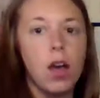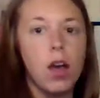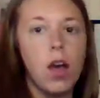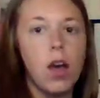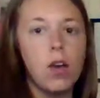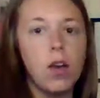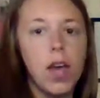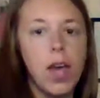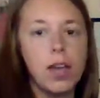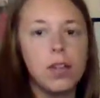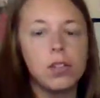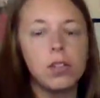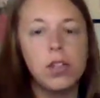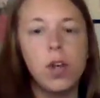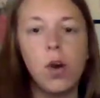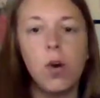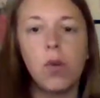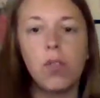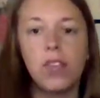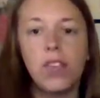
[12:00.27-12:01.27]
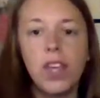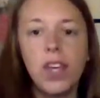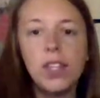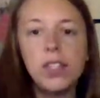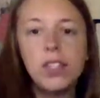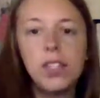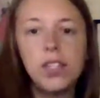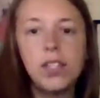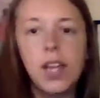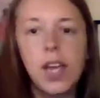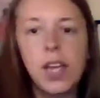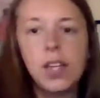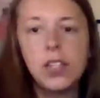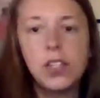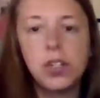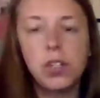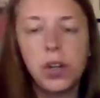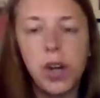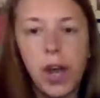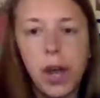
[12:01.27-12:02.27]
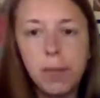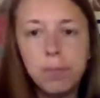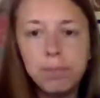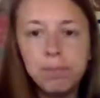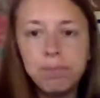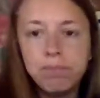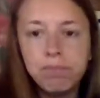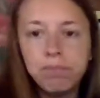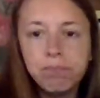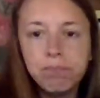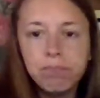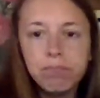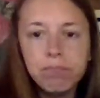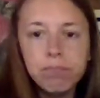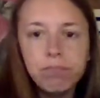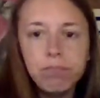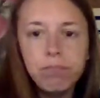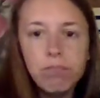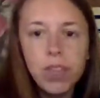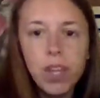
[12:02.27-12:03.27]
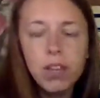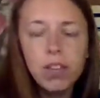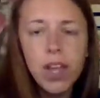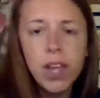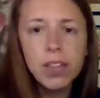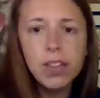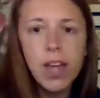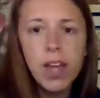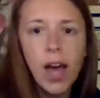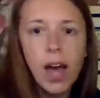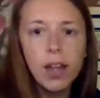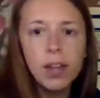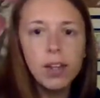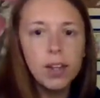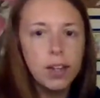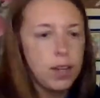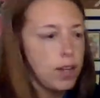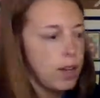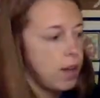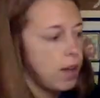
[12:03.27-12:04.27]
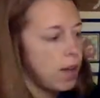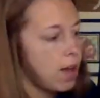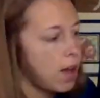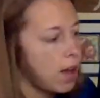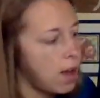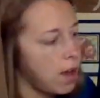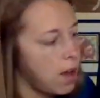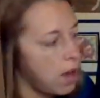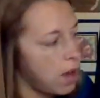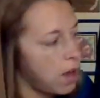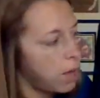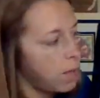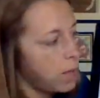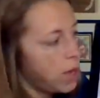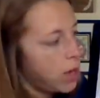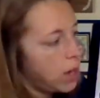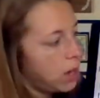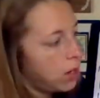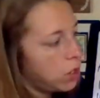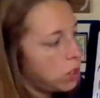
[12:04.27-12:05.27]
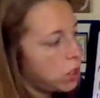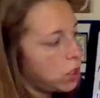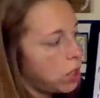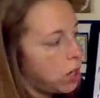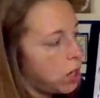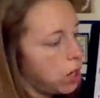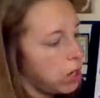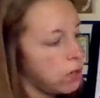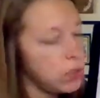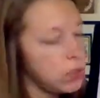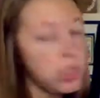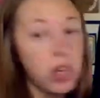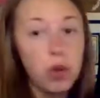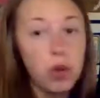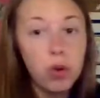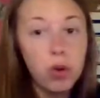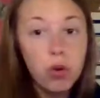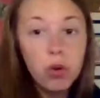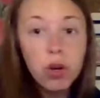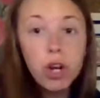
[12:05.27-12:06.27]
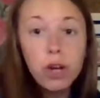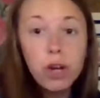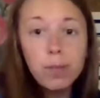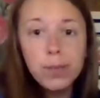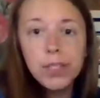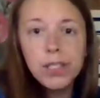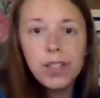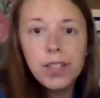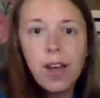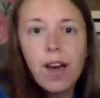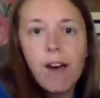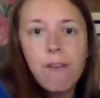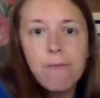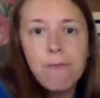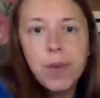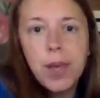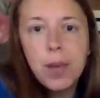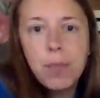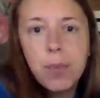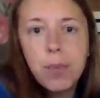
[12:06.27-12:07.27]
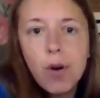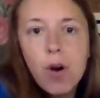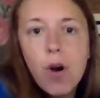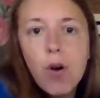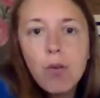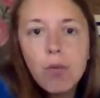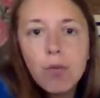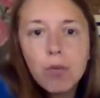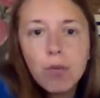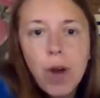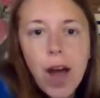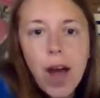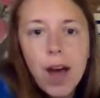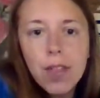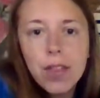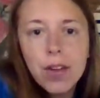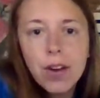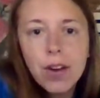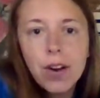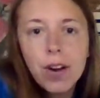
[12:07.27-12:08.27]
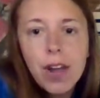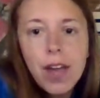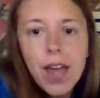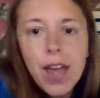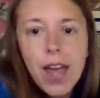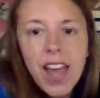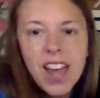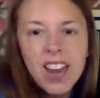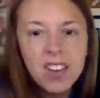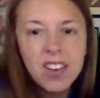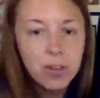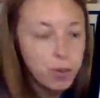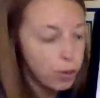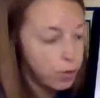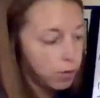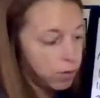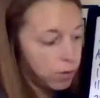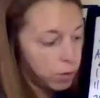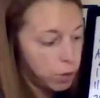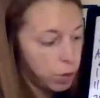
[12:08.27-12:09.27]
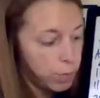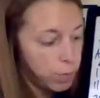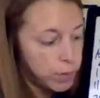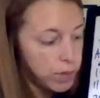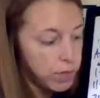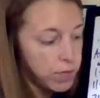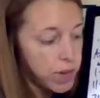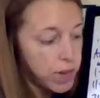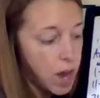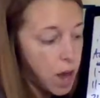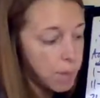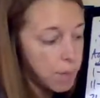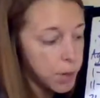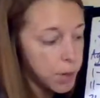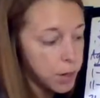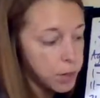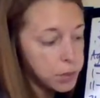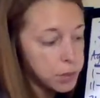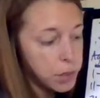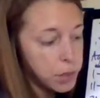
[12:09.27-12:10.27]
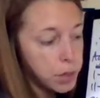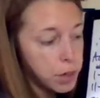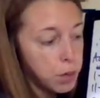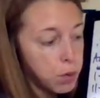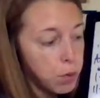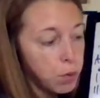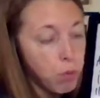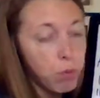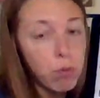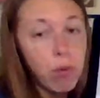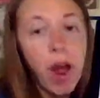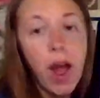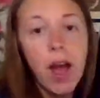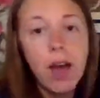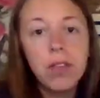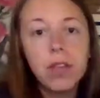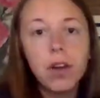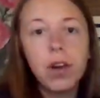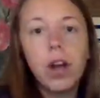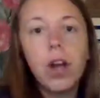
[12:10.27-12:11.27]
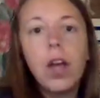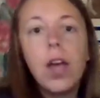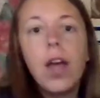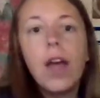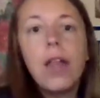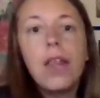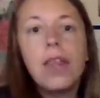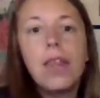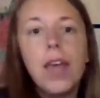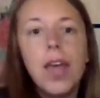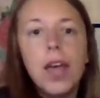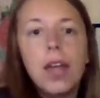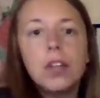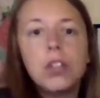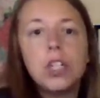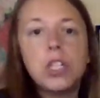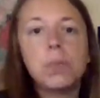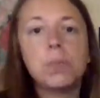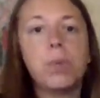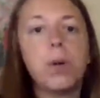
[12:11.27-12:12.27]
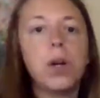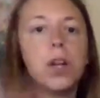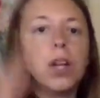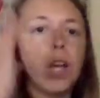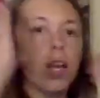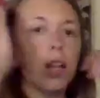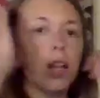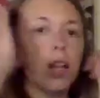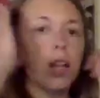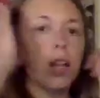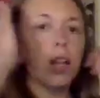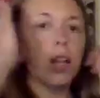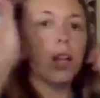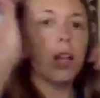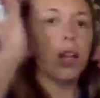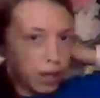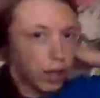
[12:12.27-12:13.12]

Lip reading: Okay, so this is a histogram like that. And it shows groups of people and groups of numbers rather than just putting like